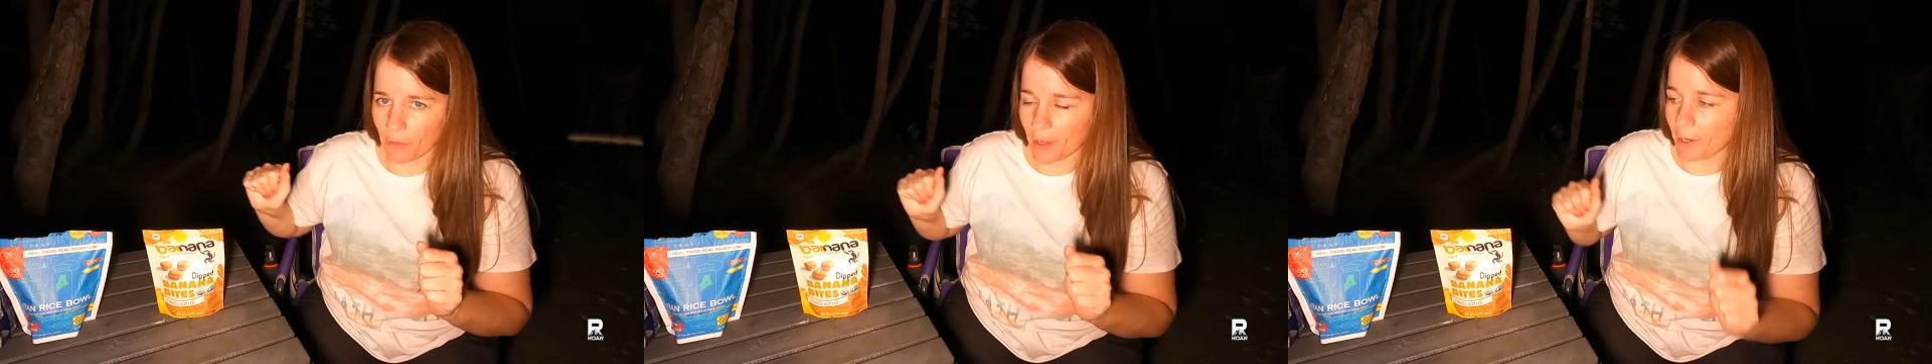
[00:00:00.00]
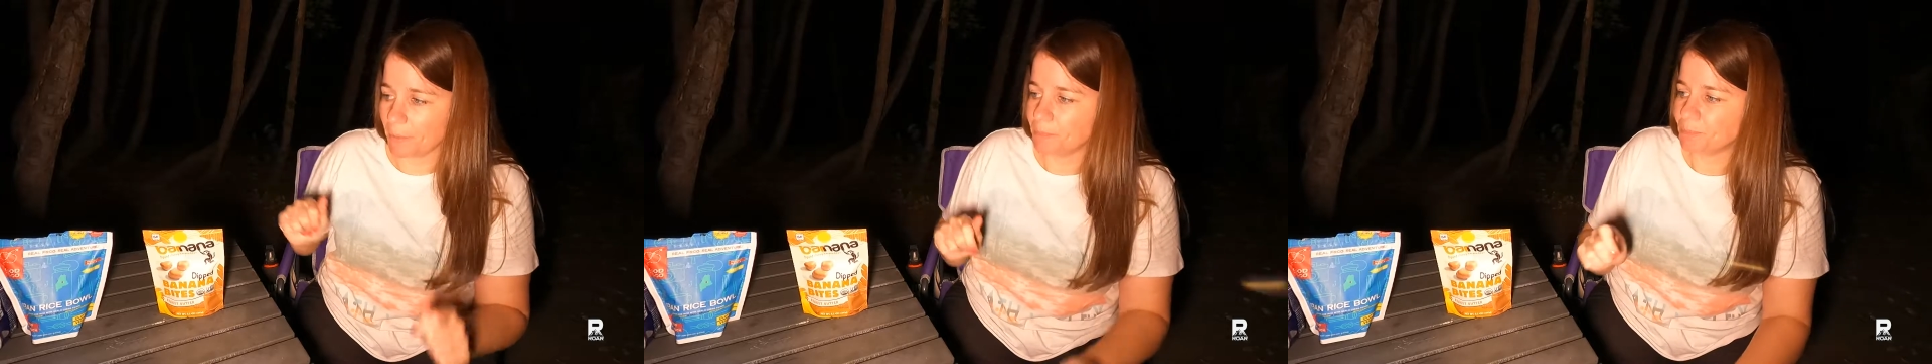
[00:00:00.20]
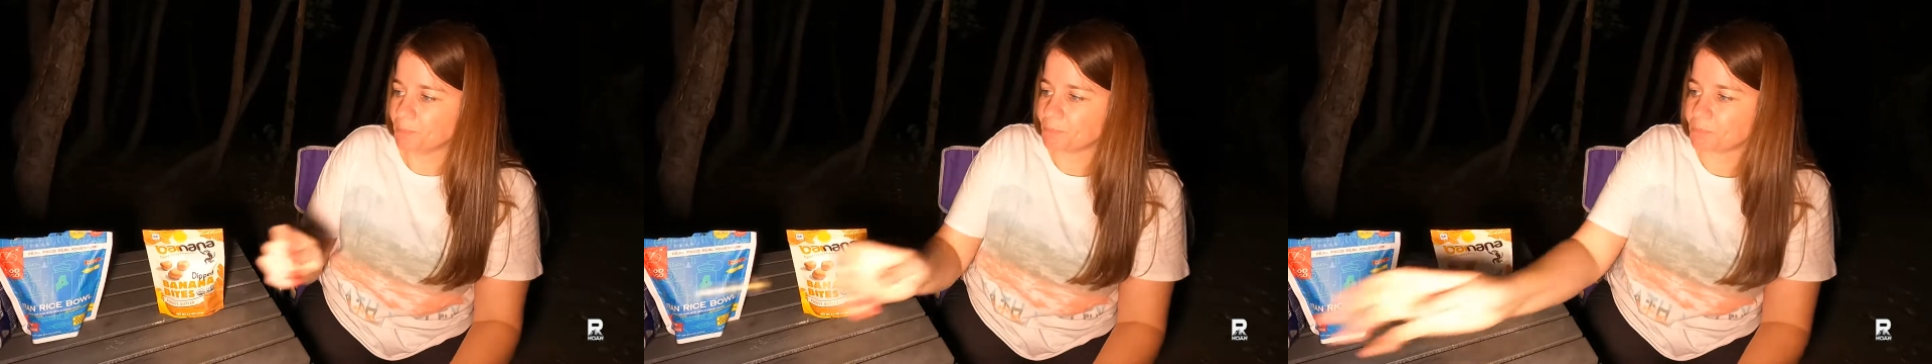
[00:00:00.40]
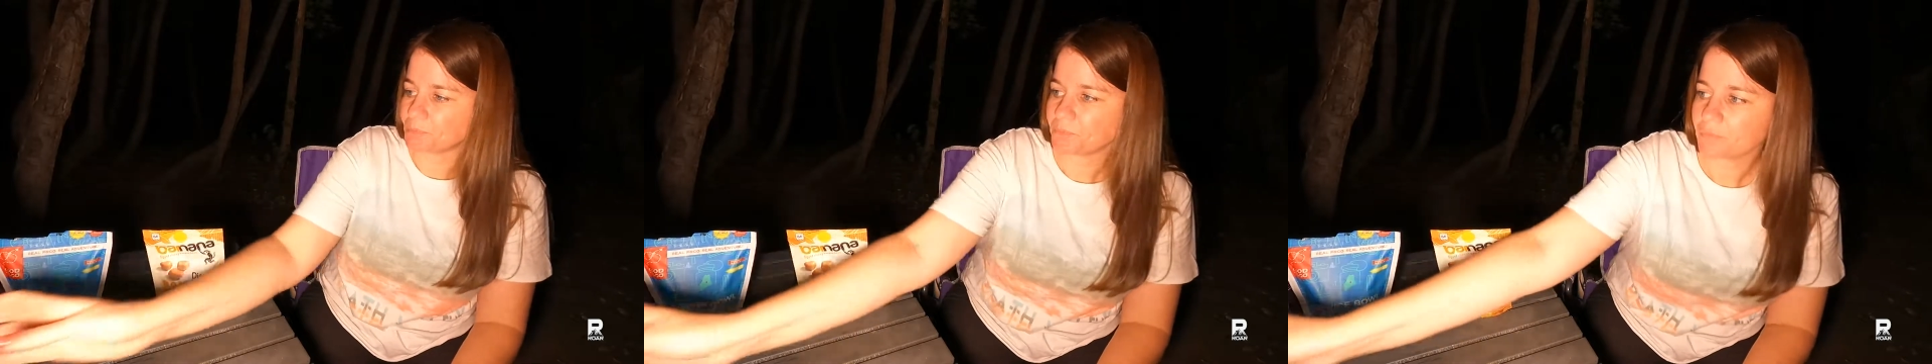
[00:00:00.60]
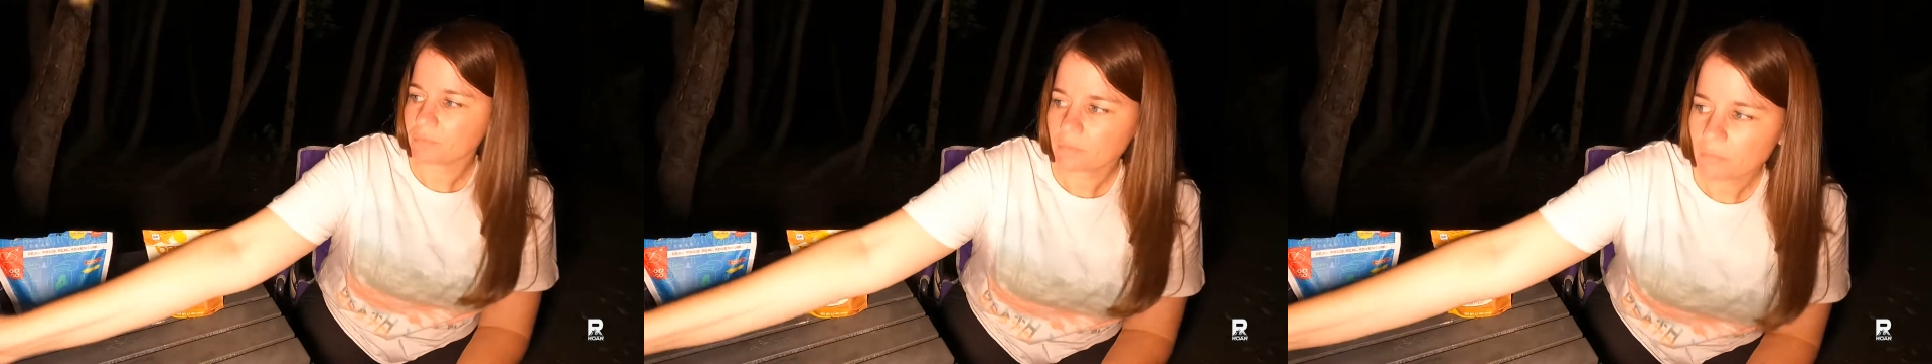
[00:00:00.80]
there.
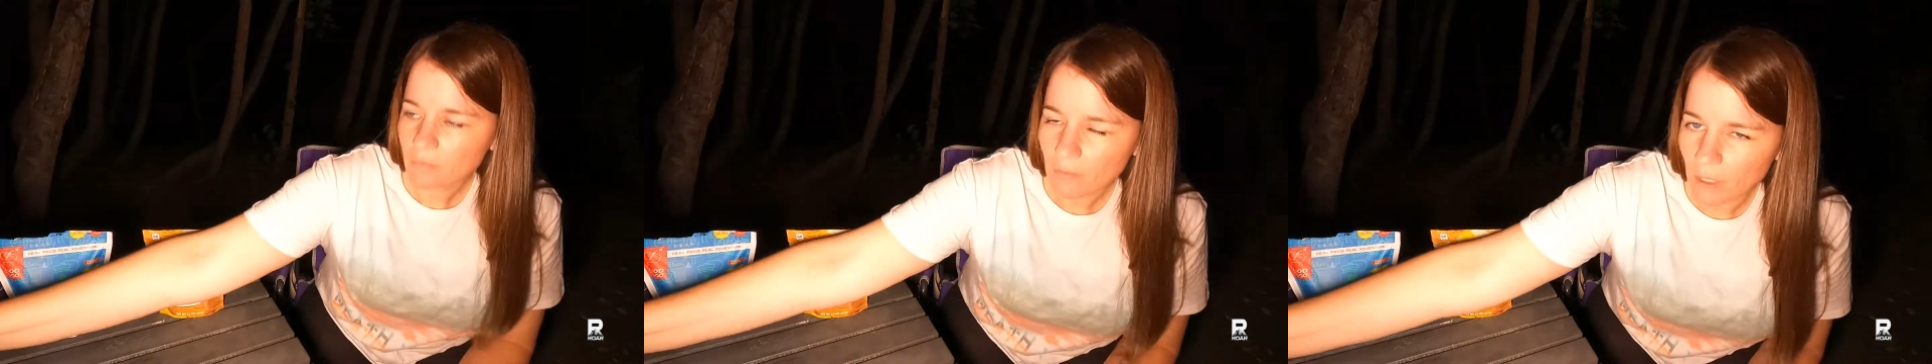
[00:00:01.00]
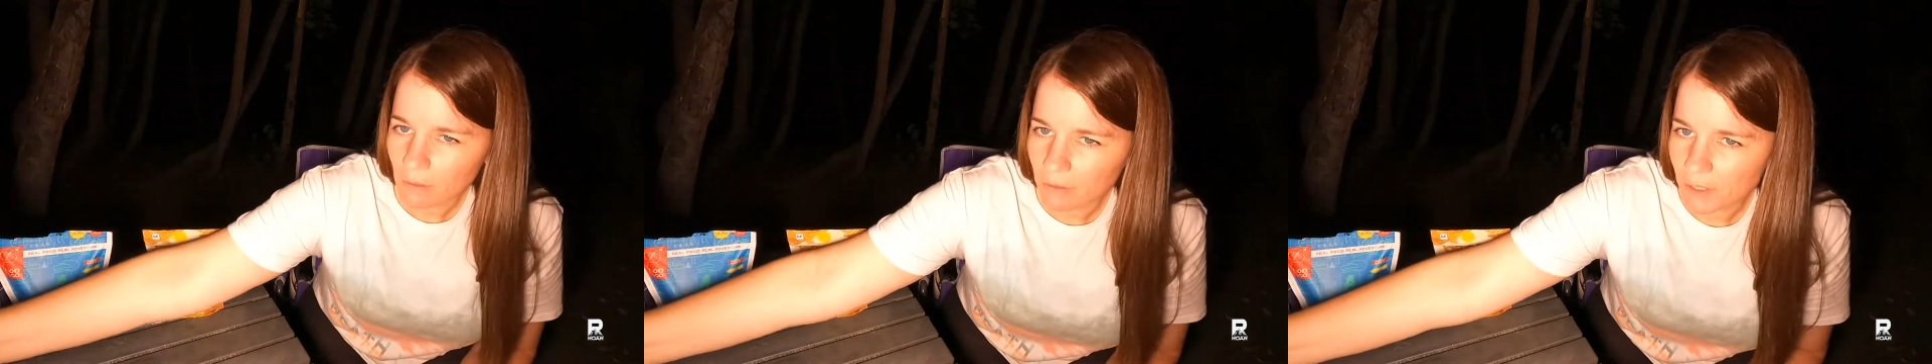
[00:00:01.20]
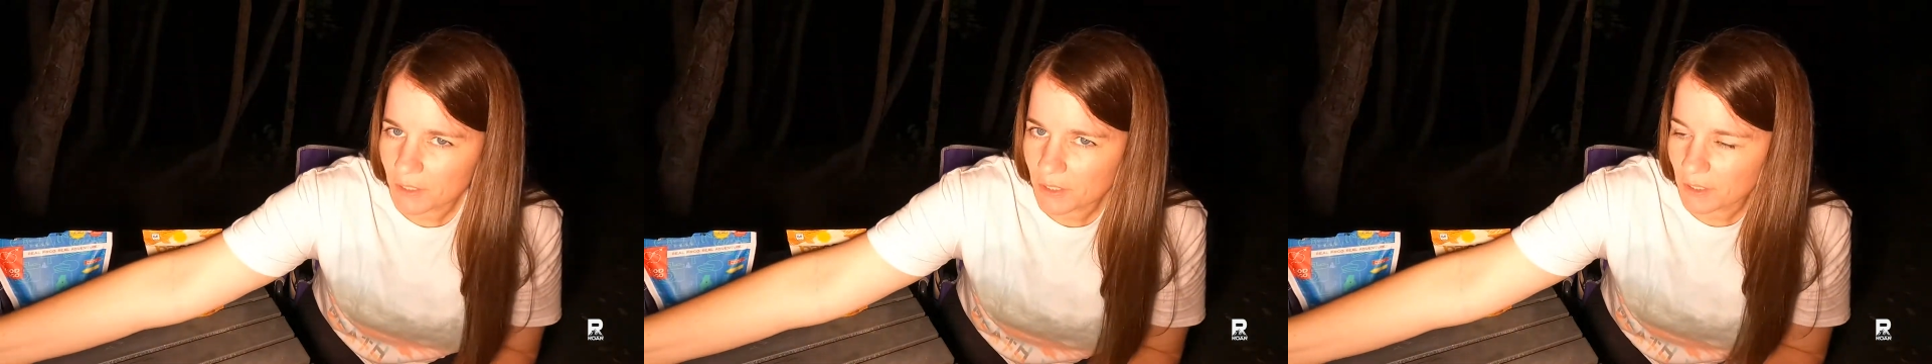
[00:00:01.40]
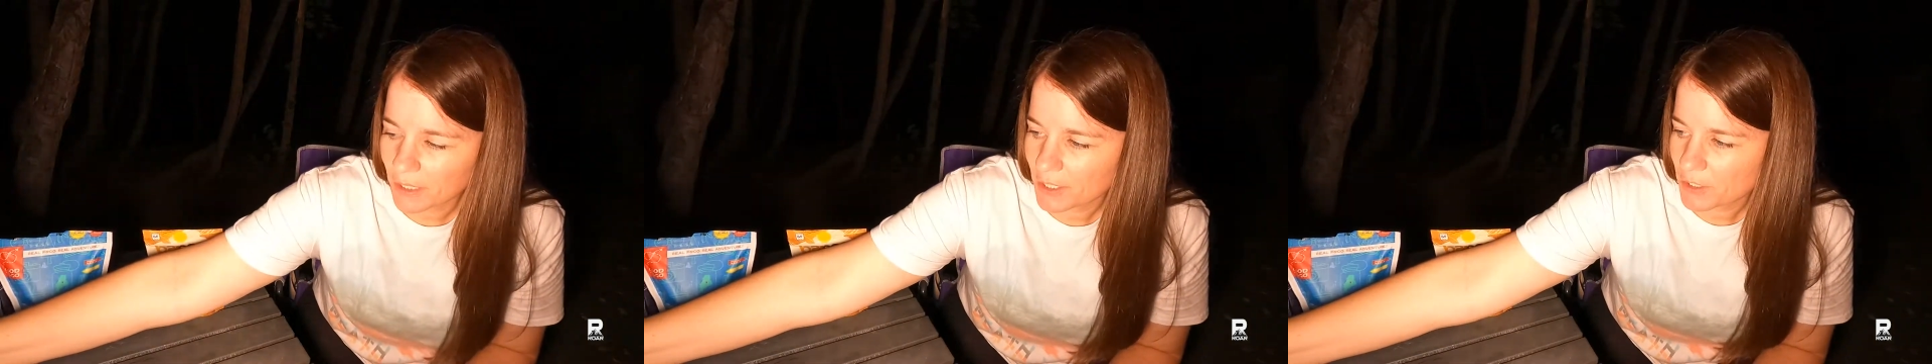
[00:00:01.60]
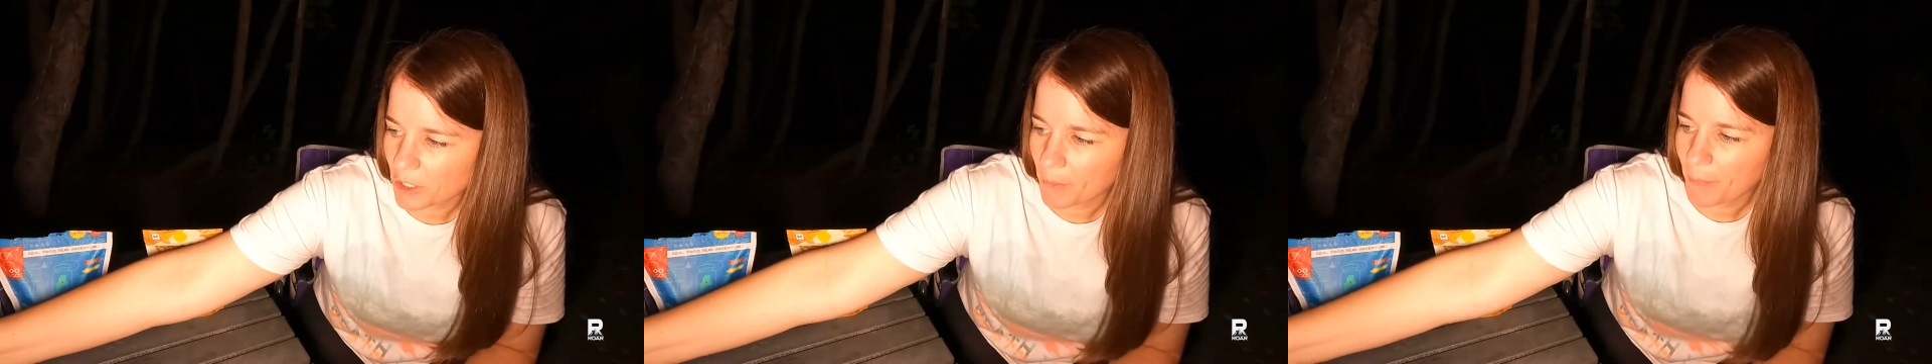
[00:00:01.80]
Let's
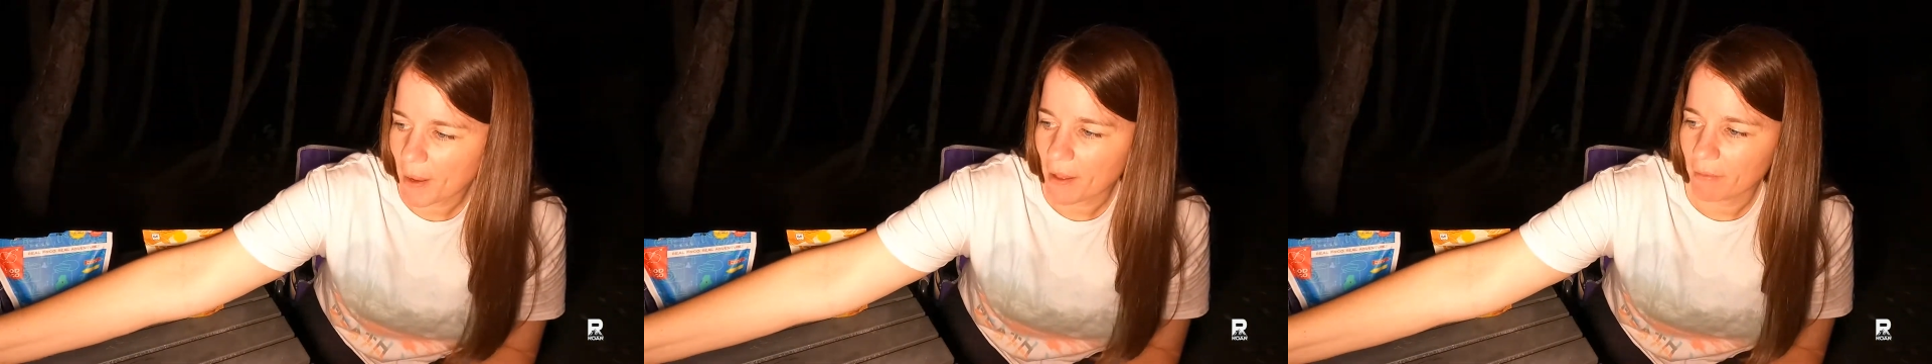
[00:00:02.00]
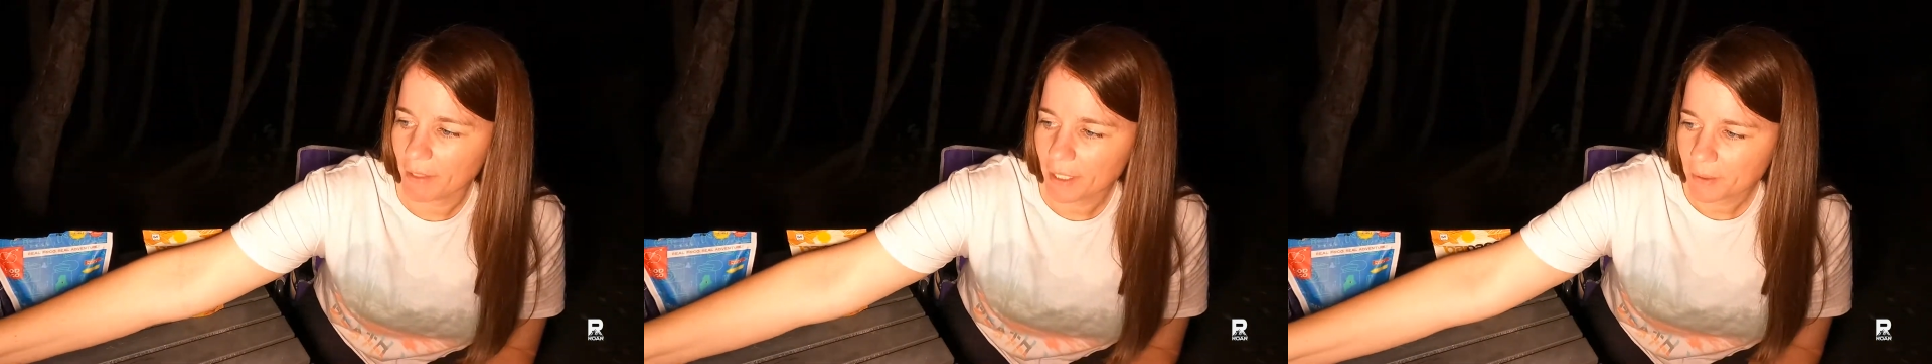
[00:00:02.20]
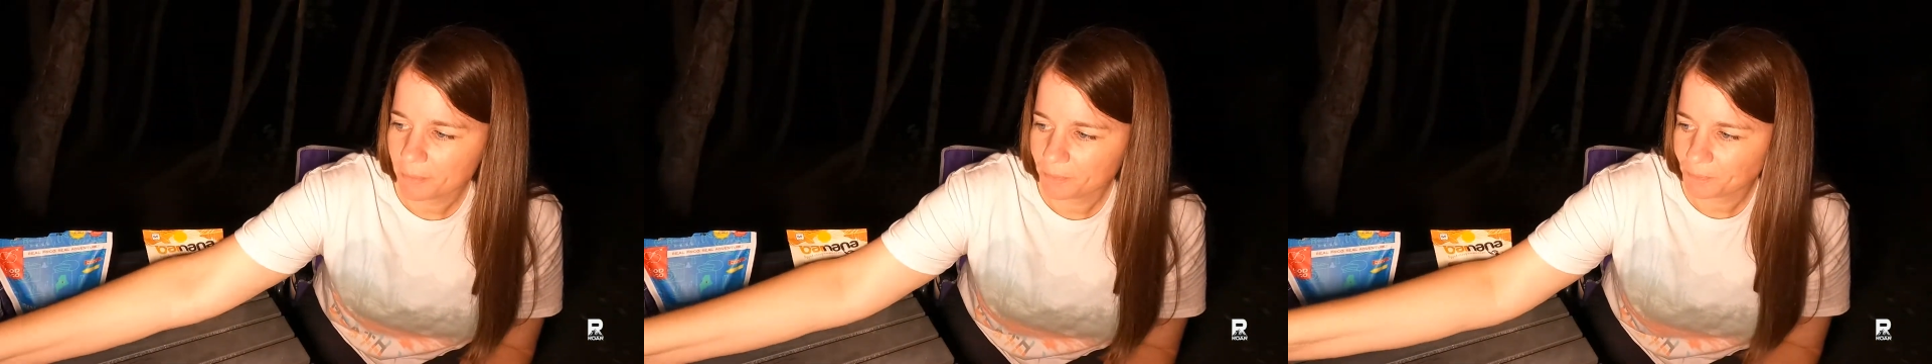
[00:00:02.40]
cleanse our palate.